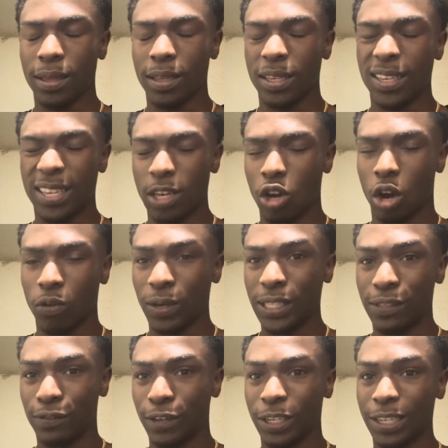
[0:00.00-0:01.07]
he always
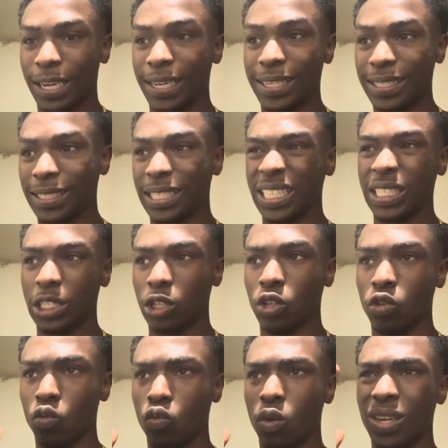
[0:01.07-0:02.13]
felt like his sister
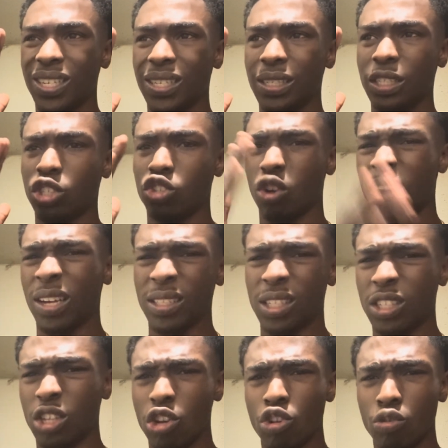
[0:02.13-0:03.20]
was trying to
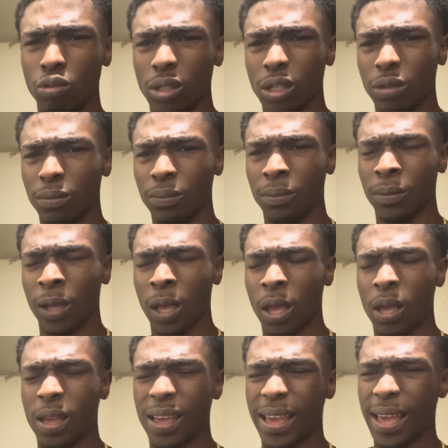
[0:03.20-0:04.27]
seduce him.
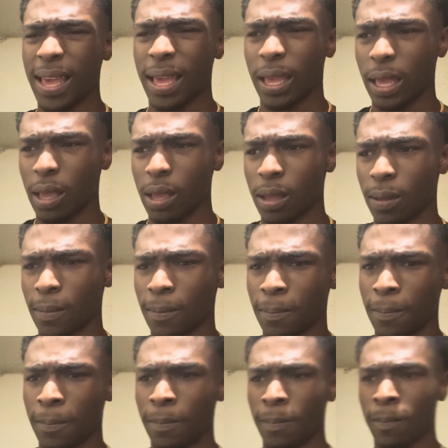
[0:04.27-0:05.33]
And
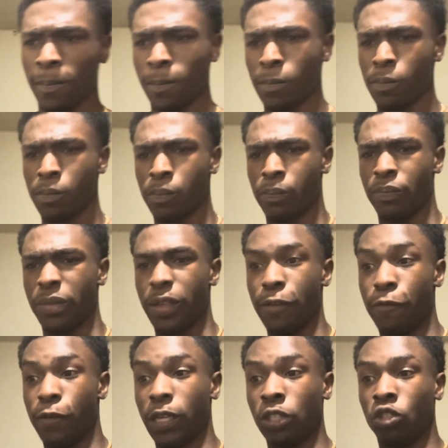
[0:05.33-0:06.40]

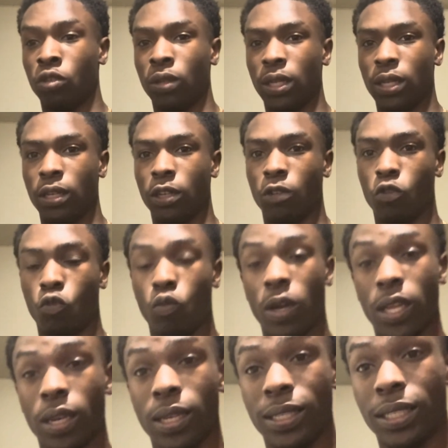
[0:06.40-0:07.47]
eventually,
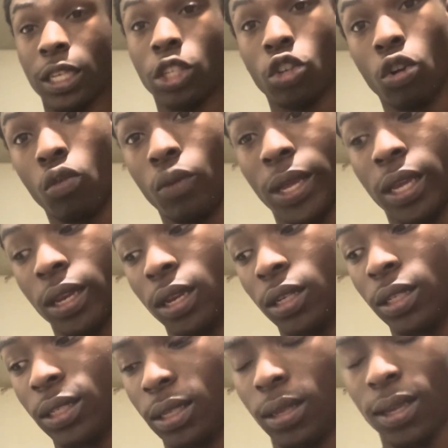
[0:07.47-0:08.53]
when the sister awakened
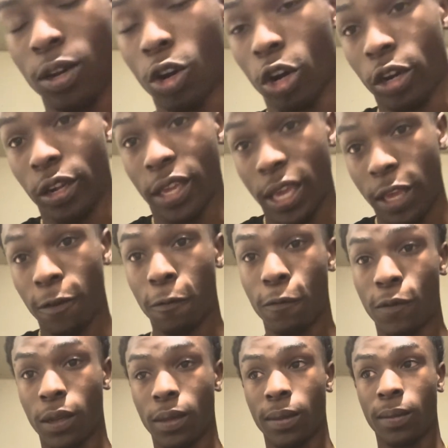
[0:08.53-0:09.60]
her gift,
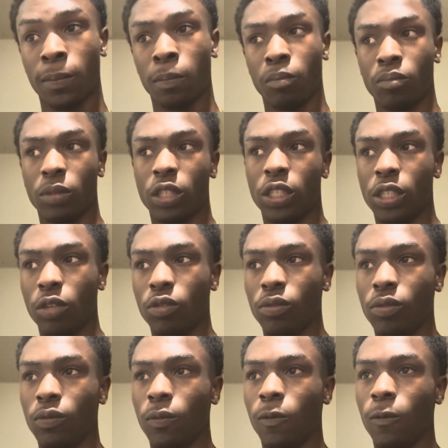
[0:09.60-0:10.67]
she
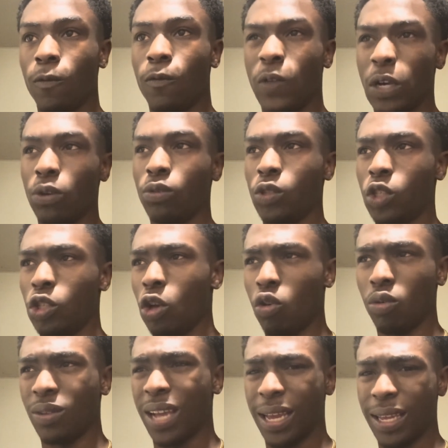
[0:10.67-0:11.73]
felt so
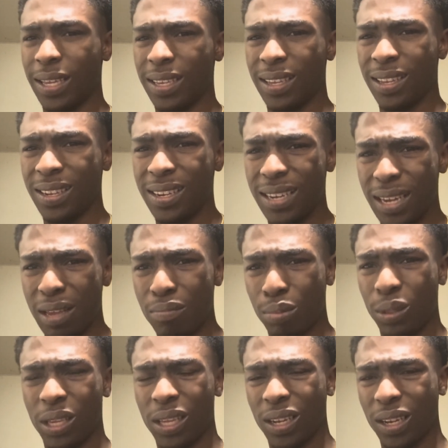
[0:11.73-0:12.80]
like
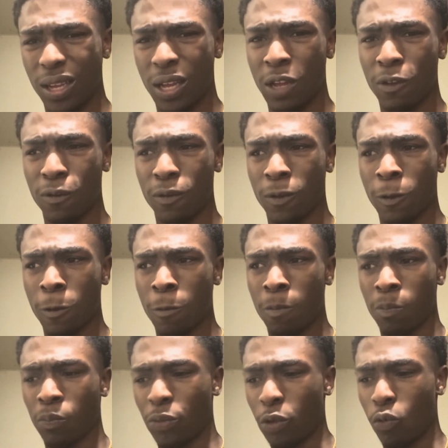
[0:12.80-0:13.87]
deeply in love
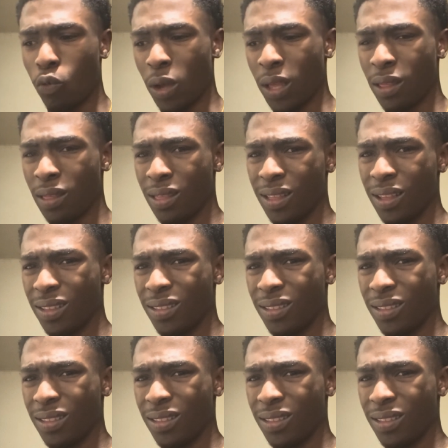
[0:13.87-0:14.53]
with